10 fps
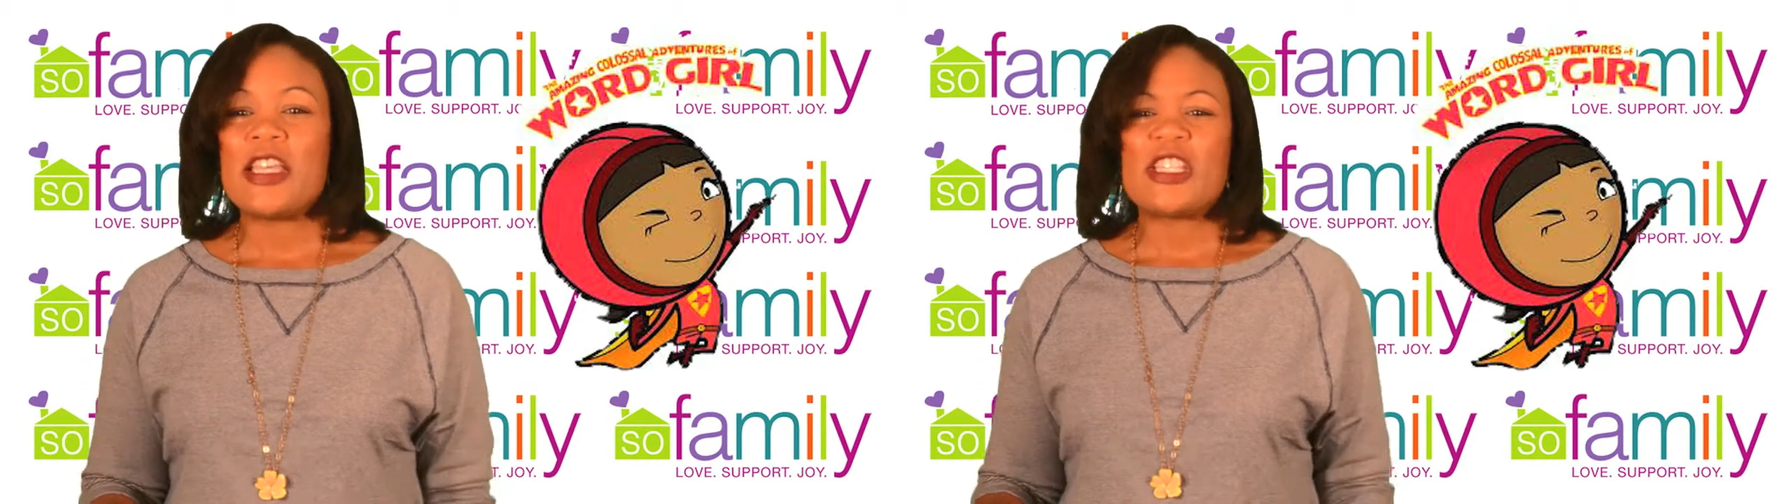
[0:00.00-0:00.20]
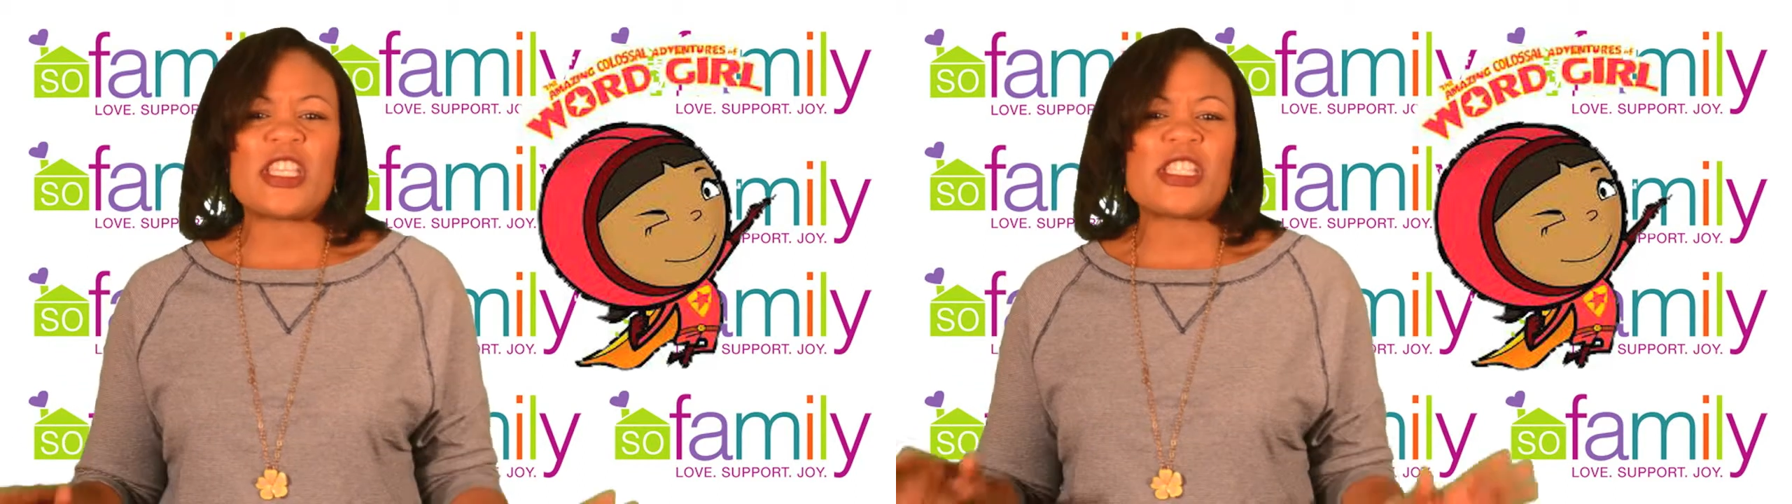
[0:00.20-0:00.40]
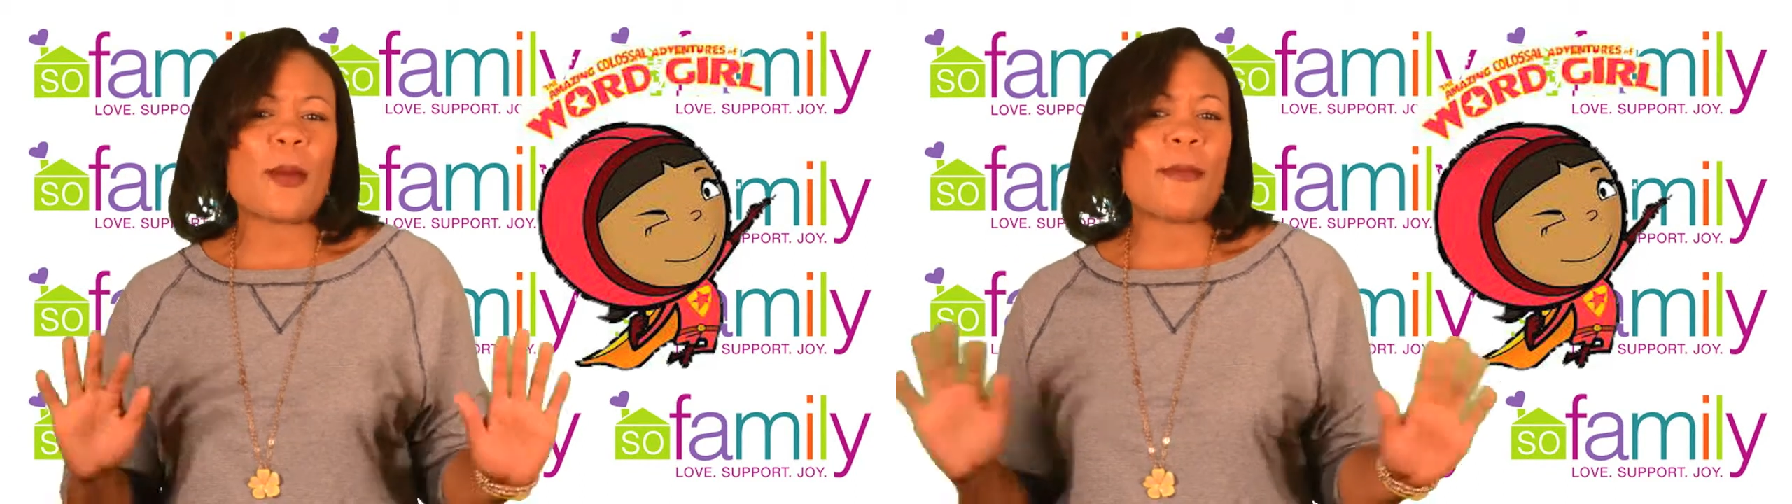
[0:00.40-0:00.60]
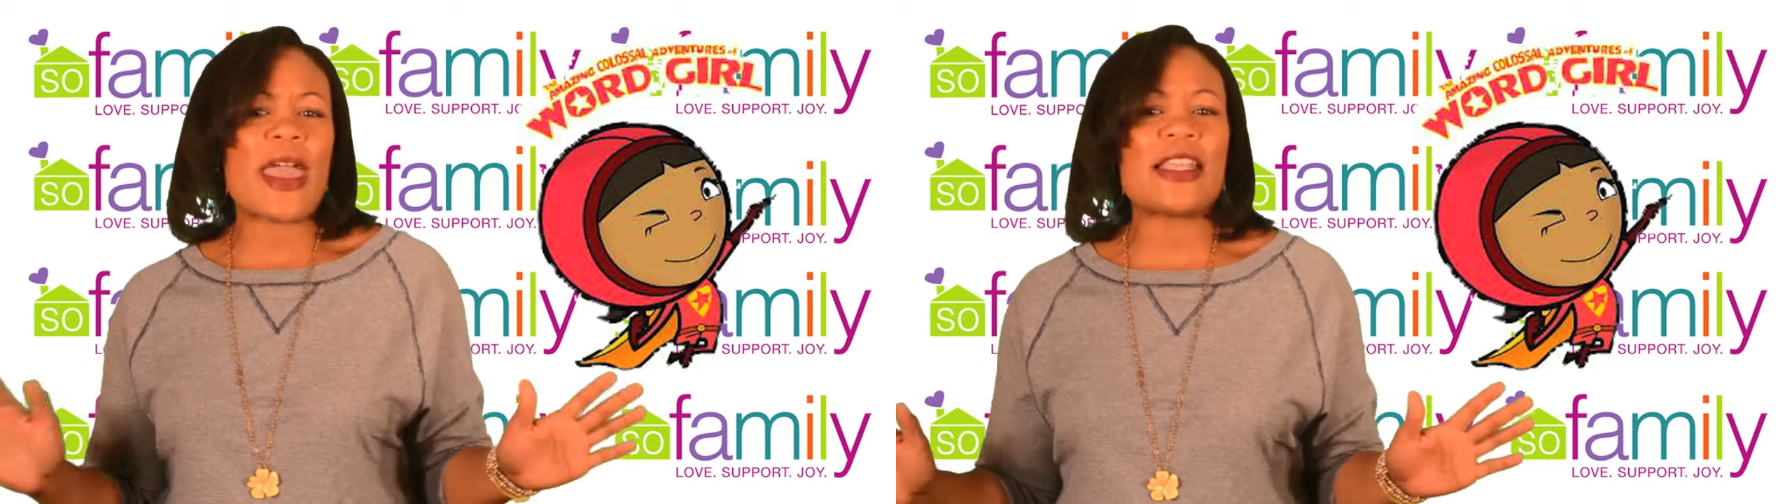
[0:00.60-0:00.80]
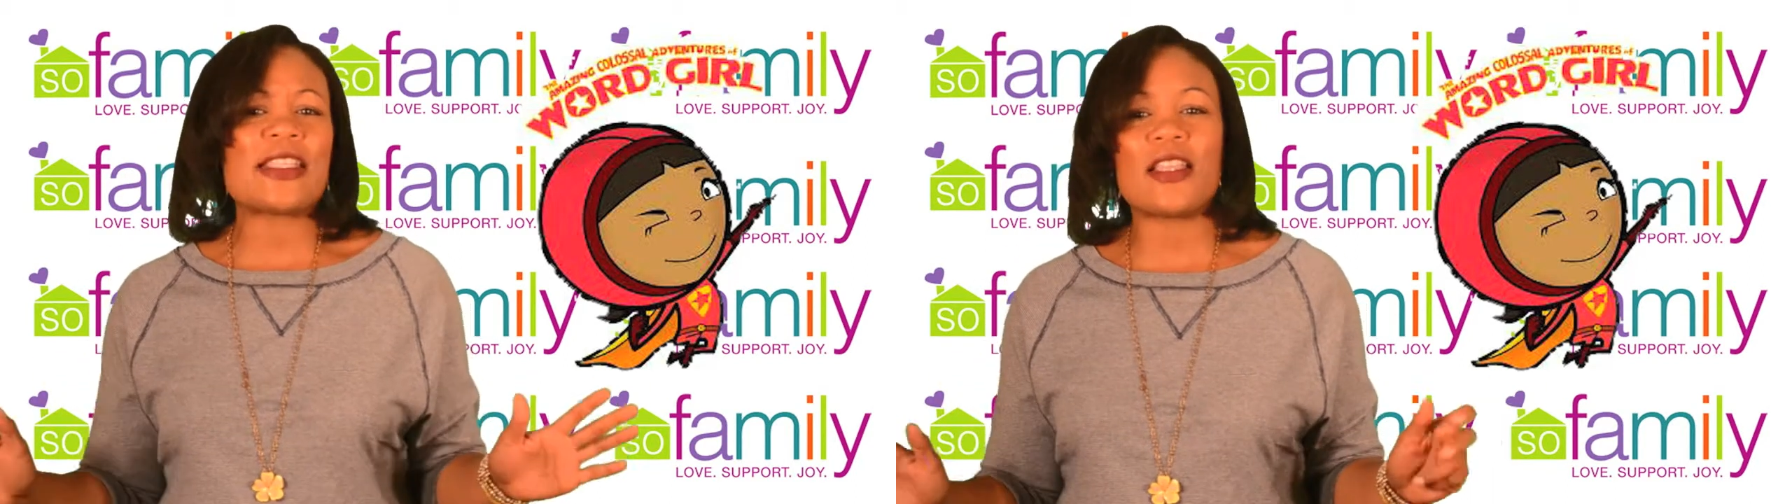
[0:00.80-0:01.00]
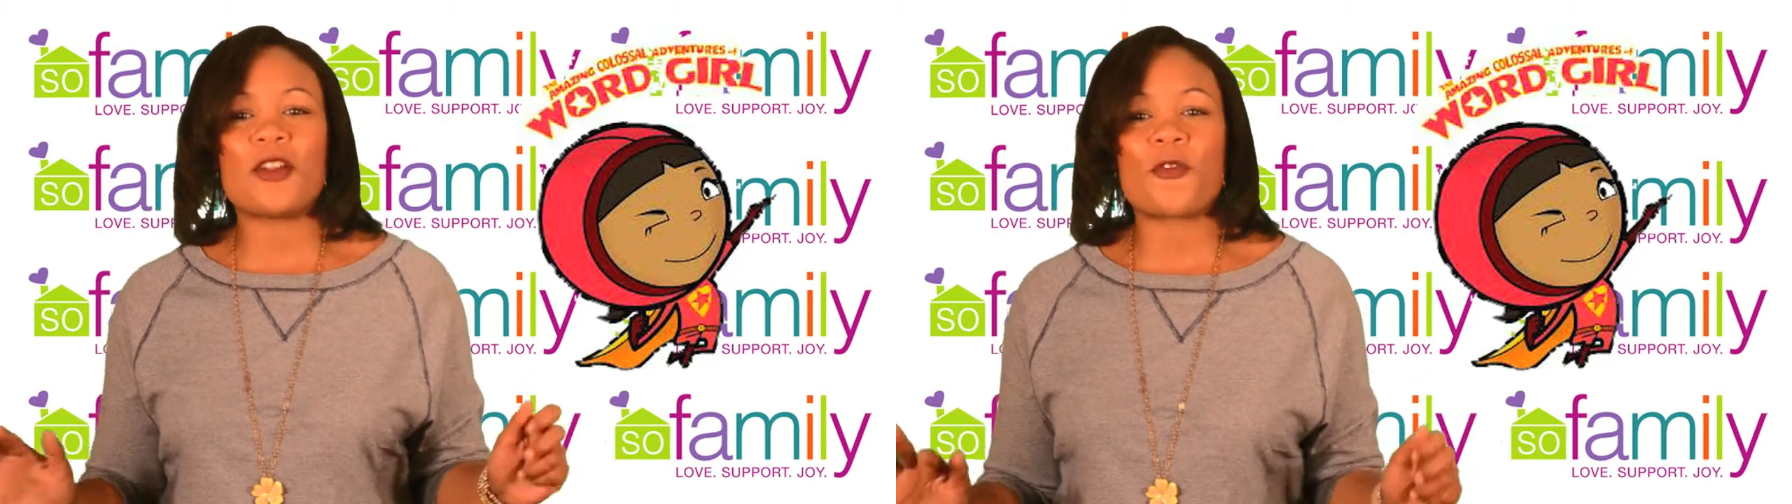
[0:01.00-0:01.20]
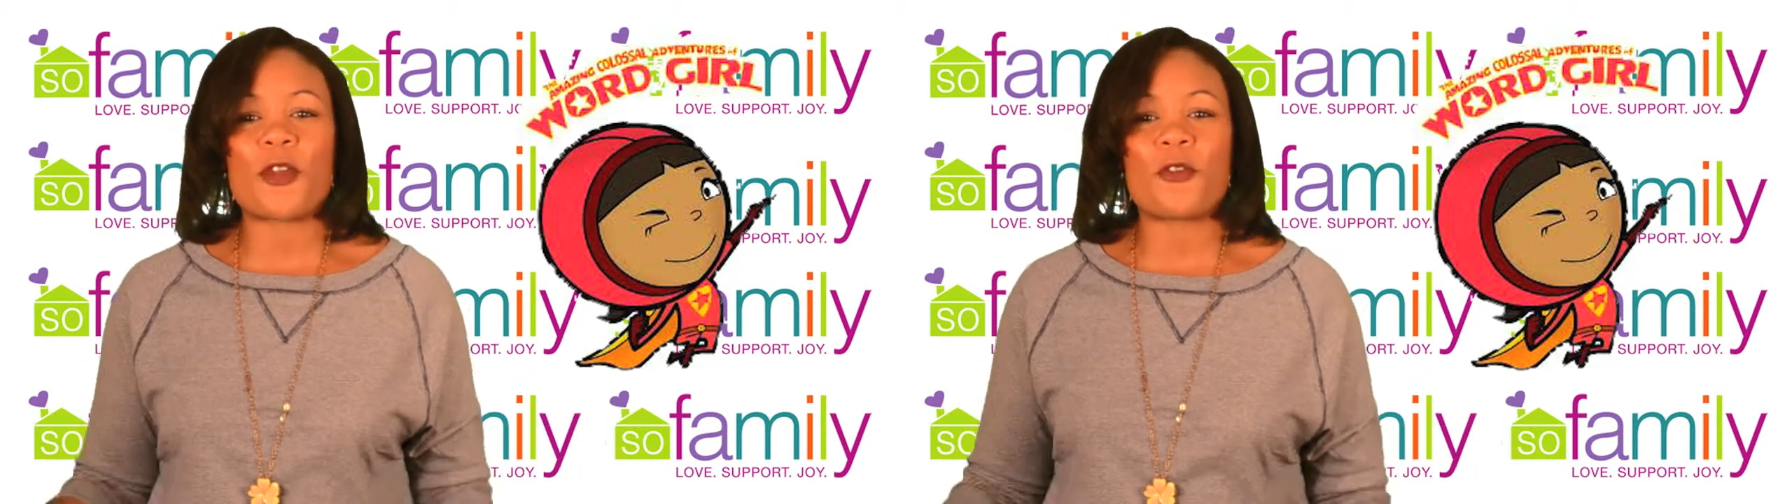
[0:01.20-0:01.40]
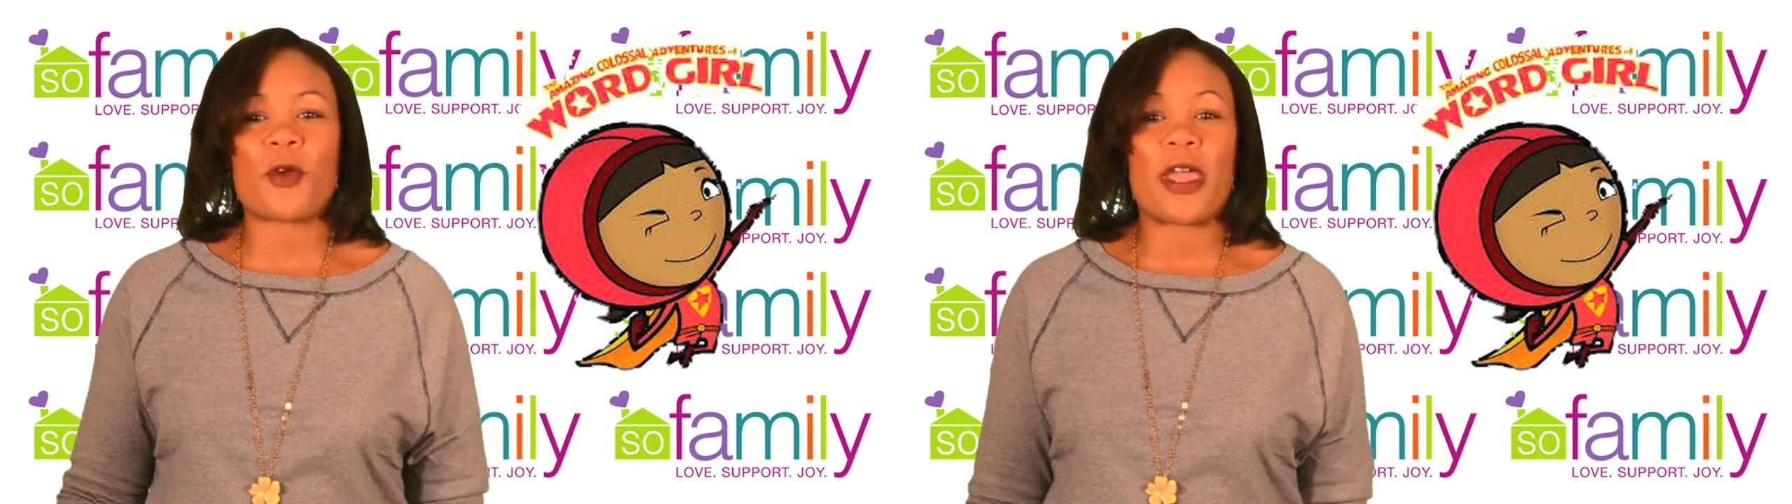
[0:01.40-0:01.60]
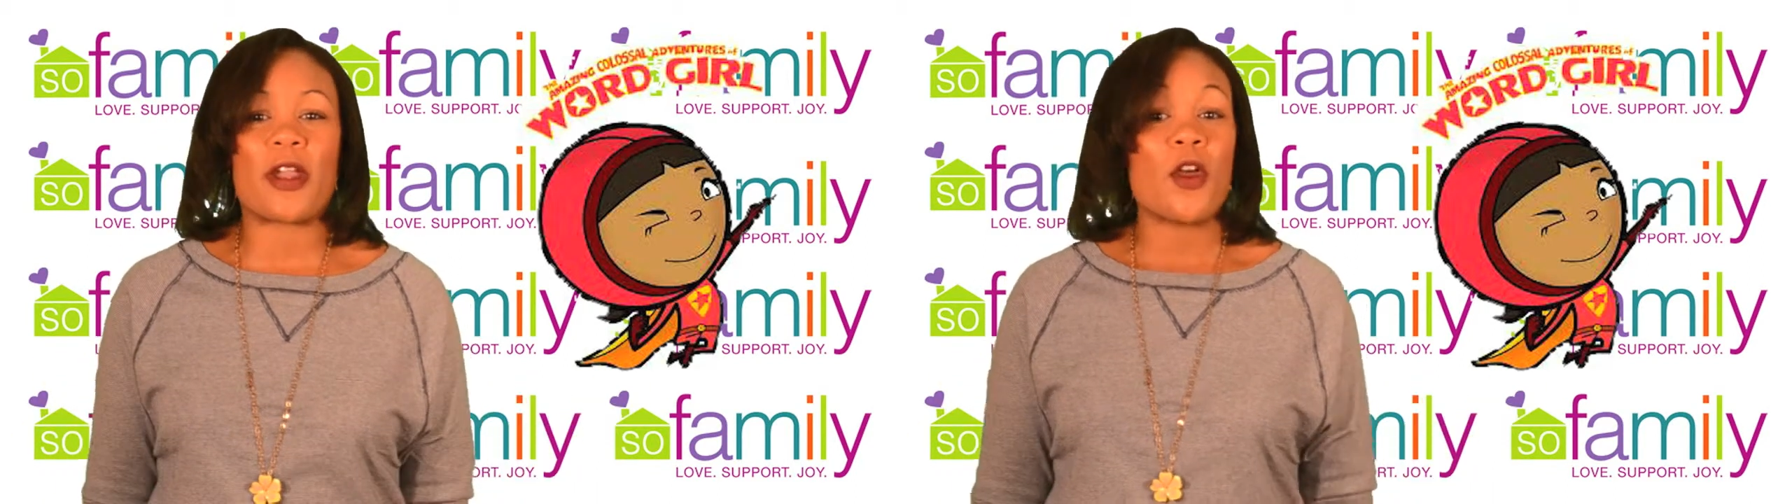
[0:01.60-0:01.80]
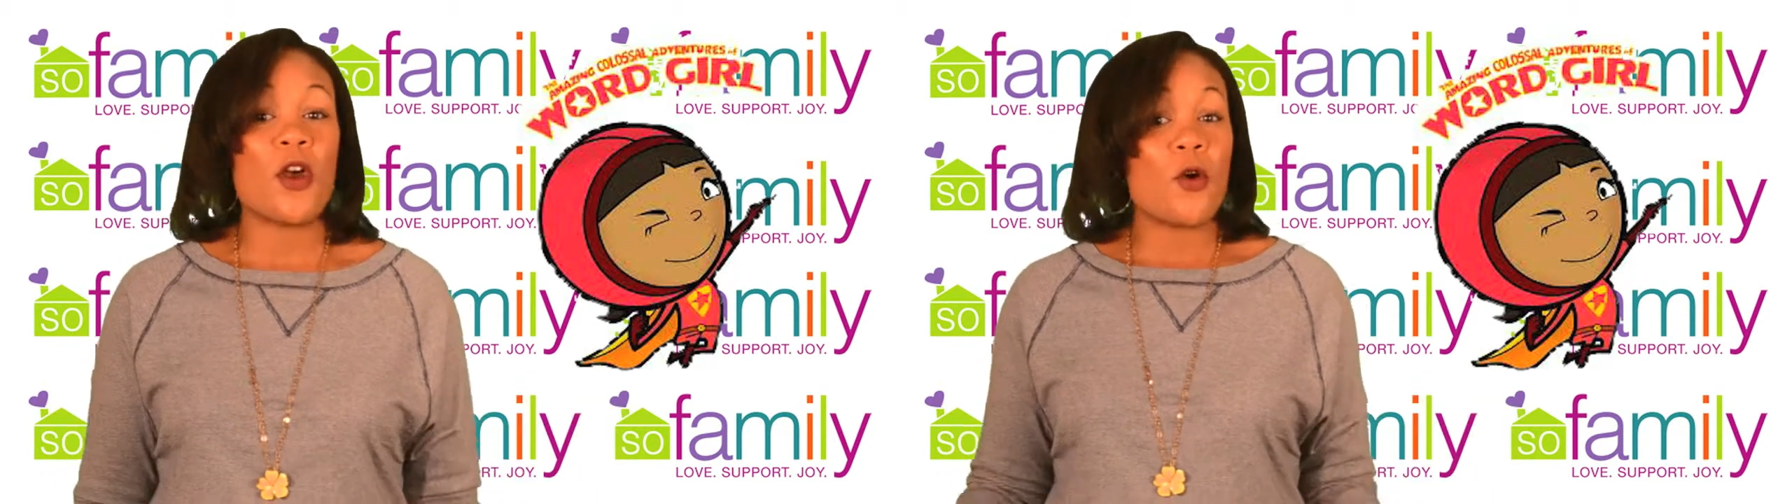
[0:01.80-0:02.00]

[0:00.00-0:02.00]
She's an amazing little fifth grader